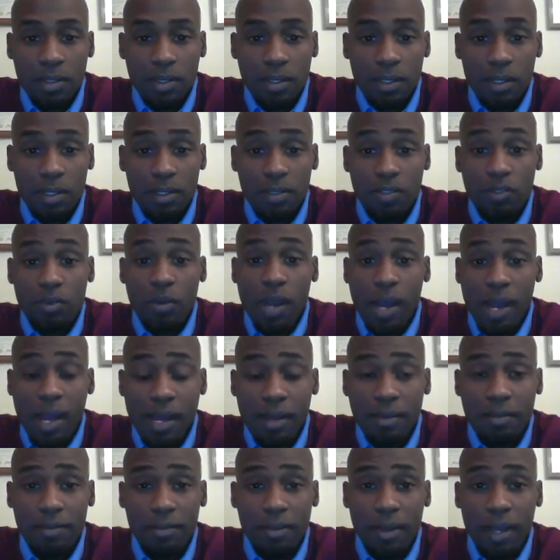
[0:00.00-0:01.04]
to
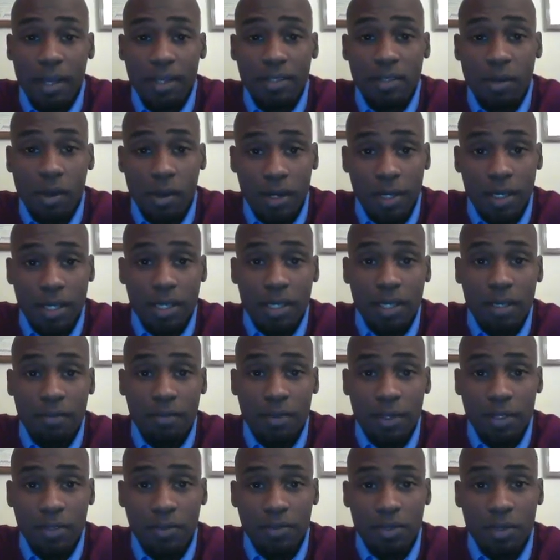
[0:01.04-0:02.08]
drive a targeted
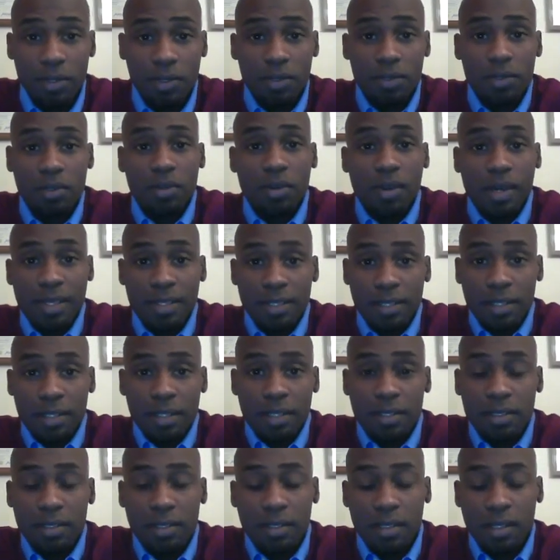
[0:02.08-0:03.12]
individual
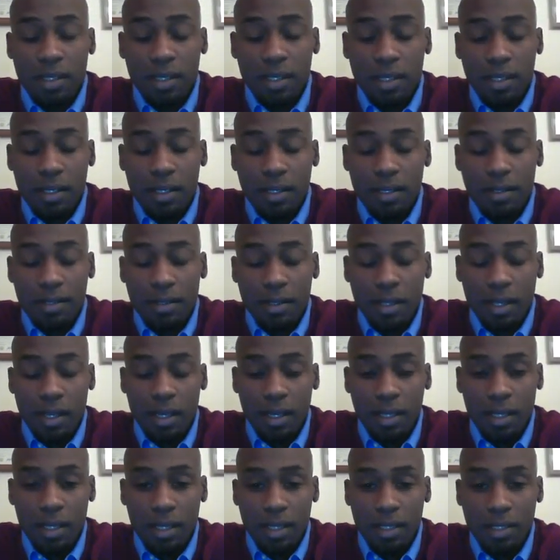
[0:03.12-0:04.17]
crazy.
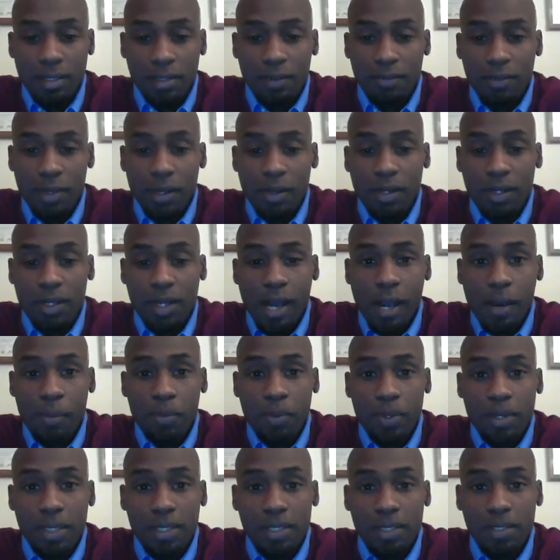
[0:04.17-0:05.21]
It's a very
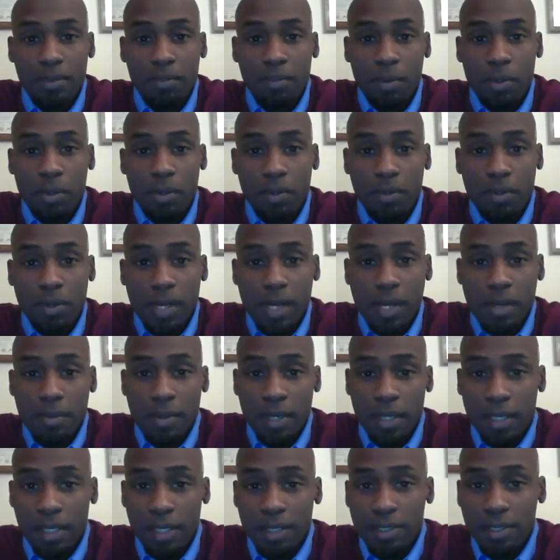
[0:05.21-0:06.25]
comprehensive
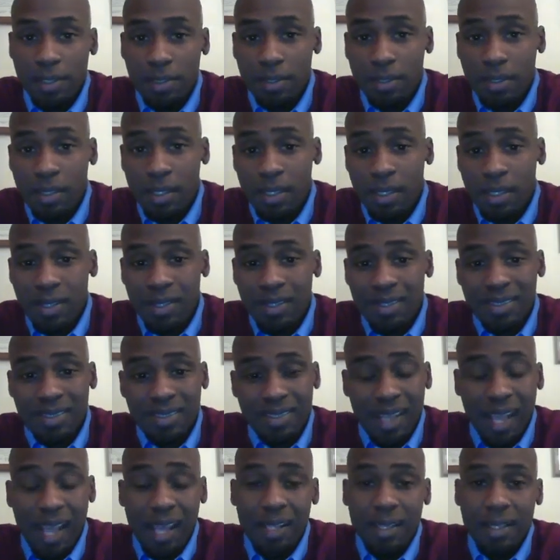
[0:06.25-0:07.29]
program, and
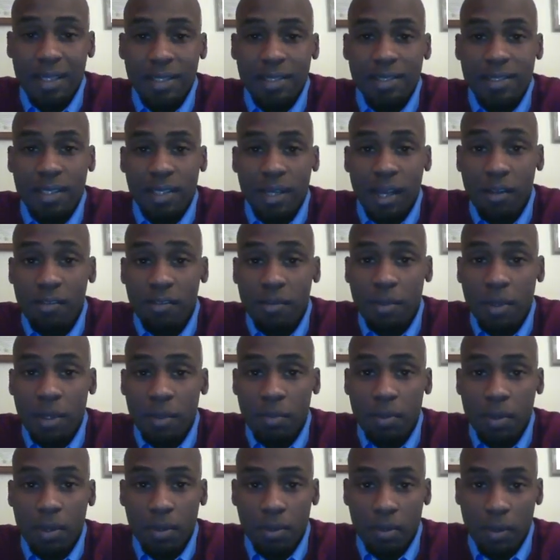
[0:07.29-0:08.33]
sadly it's a
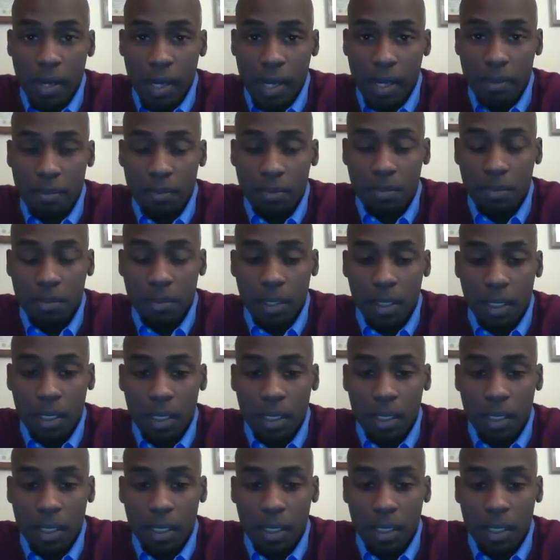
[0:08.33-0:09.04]
government program.